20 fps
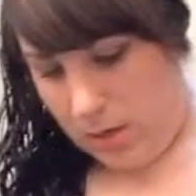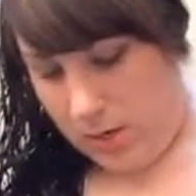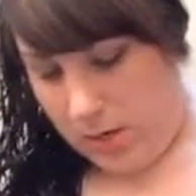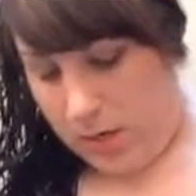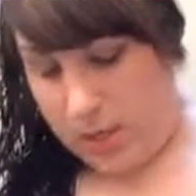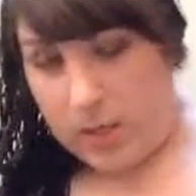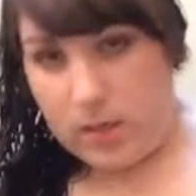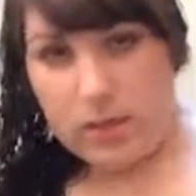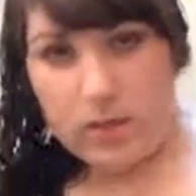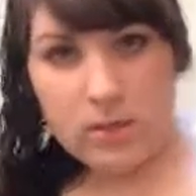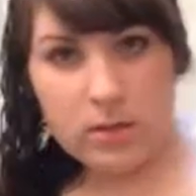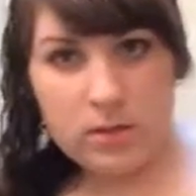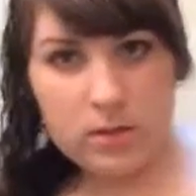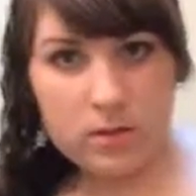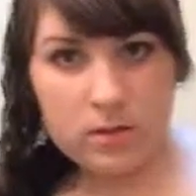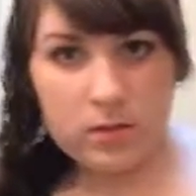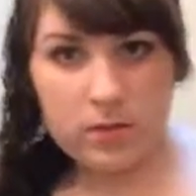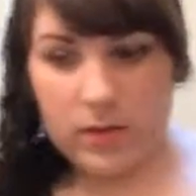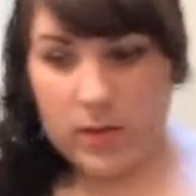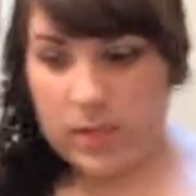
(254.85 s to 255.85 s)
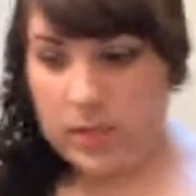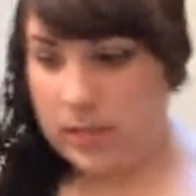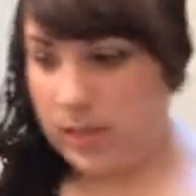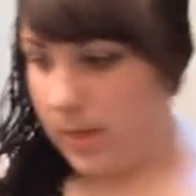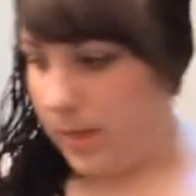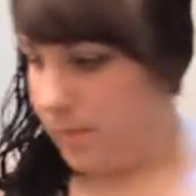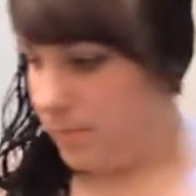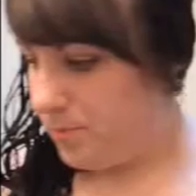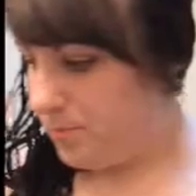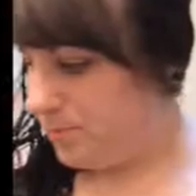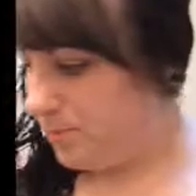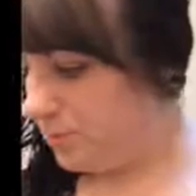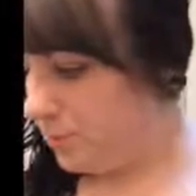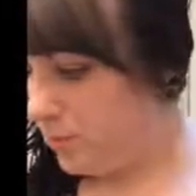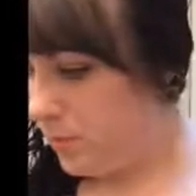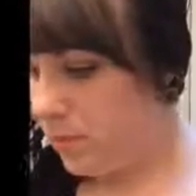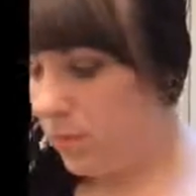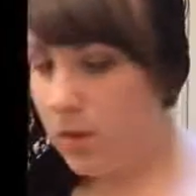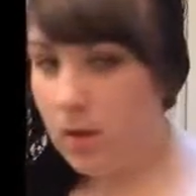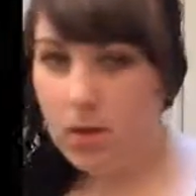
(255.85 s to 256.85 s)
Alright, so that's that.
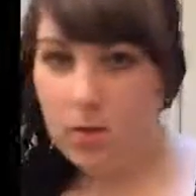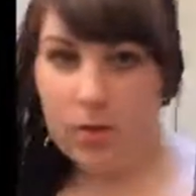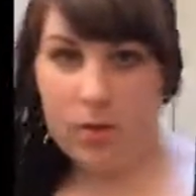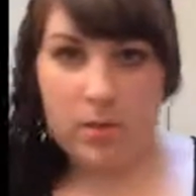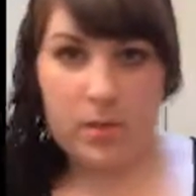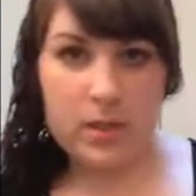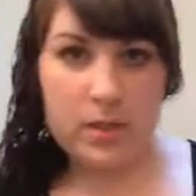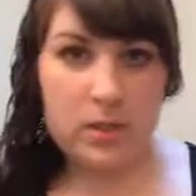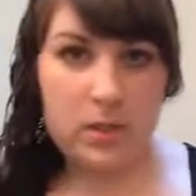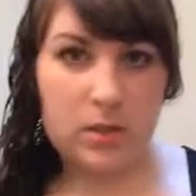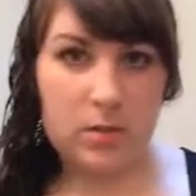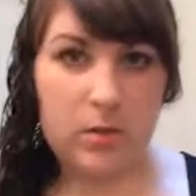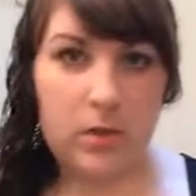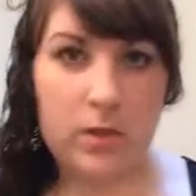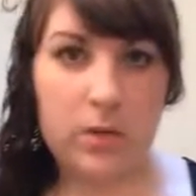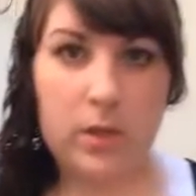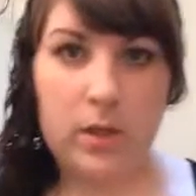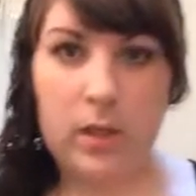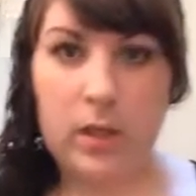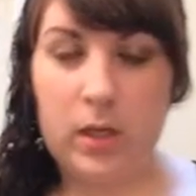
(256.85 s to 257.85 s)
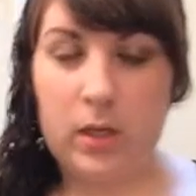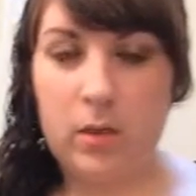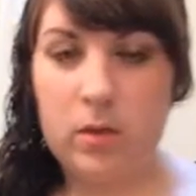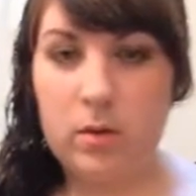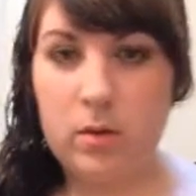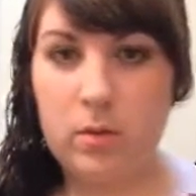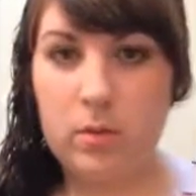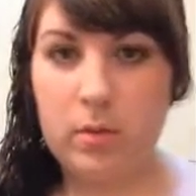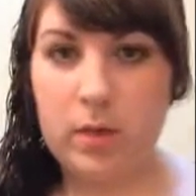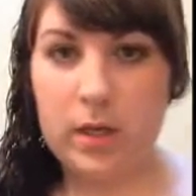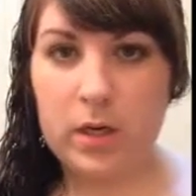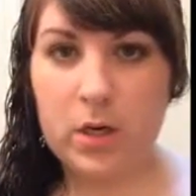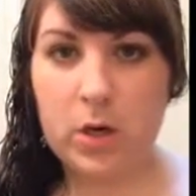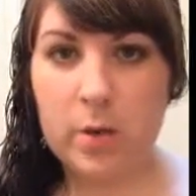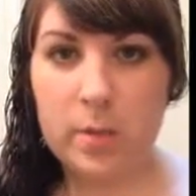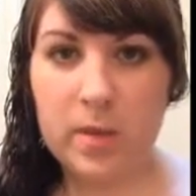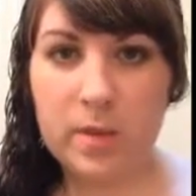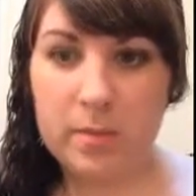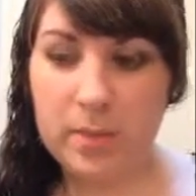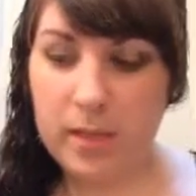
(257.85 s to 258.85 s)
Oh, and I want to say really quickly, when I
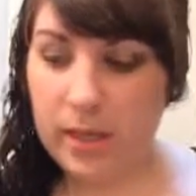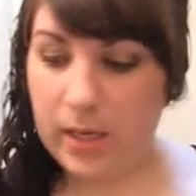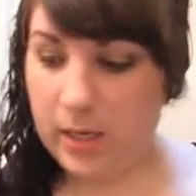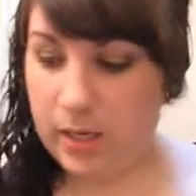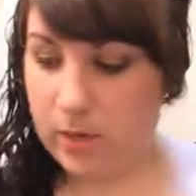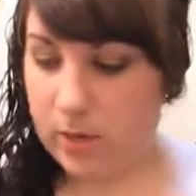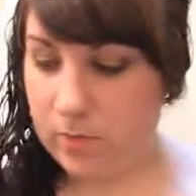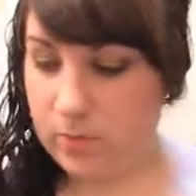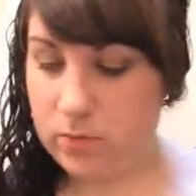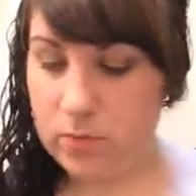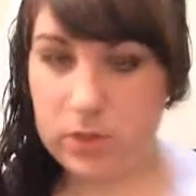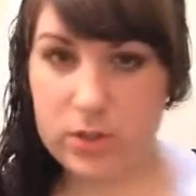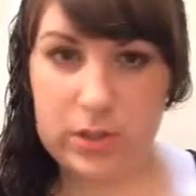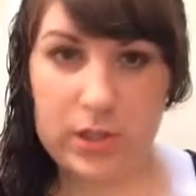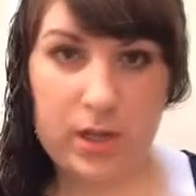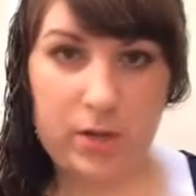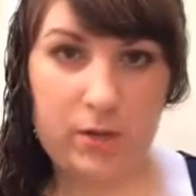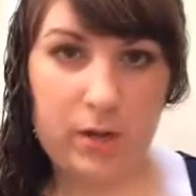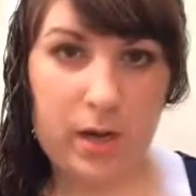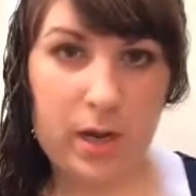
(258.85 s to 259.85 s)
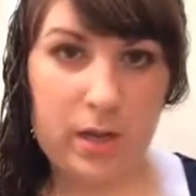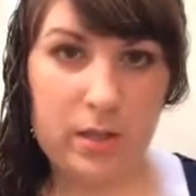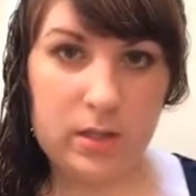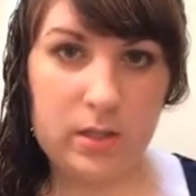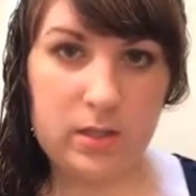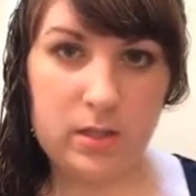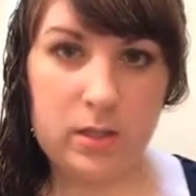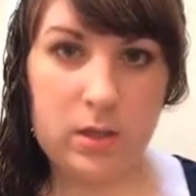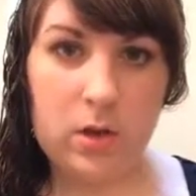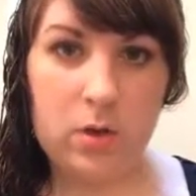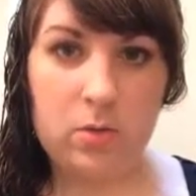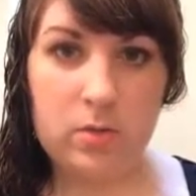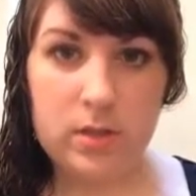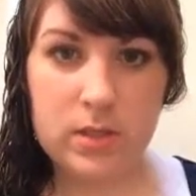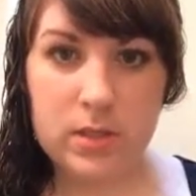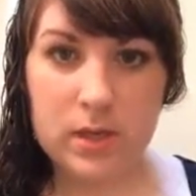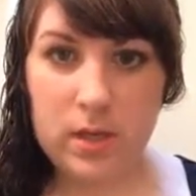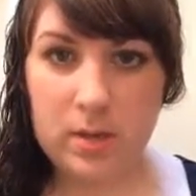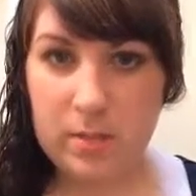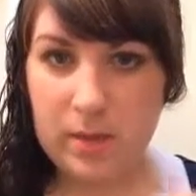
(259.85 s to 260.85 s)
comb out my hair after a shower, it's the only
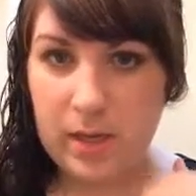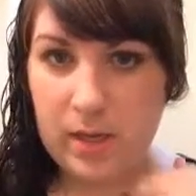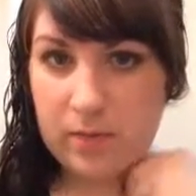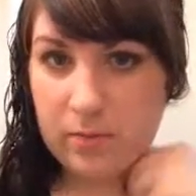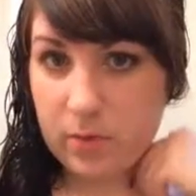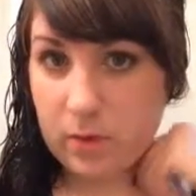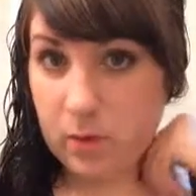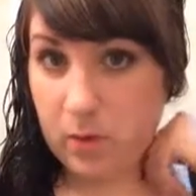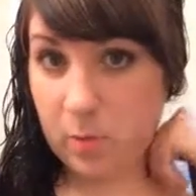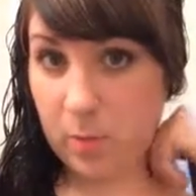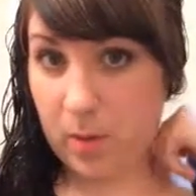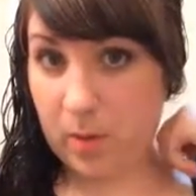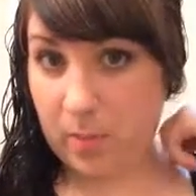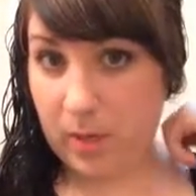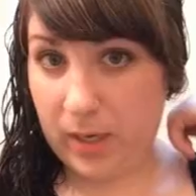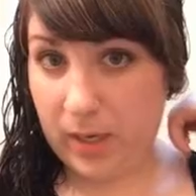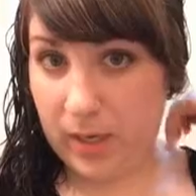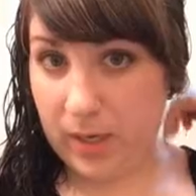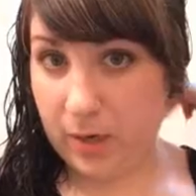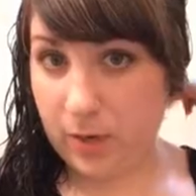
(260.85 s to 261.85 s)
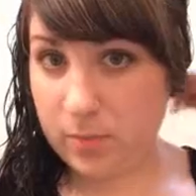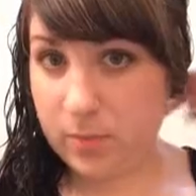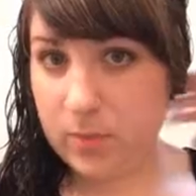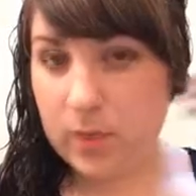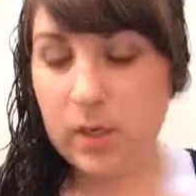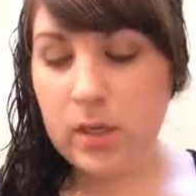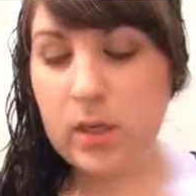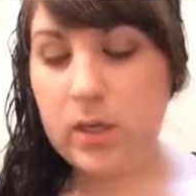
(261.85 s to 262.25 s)
time I ever comb out my hair.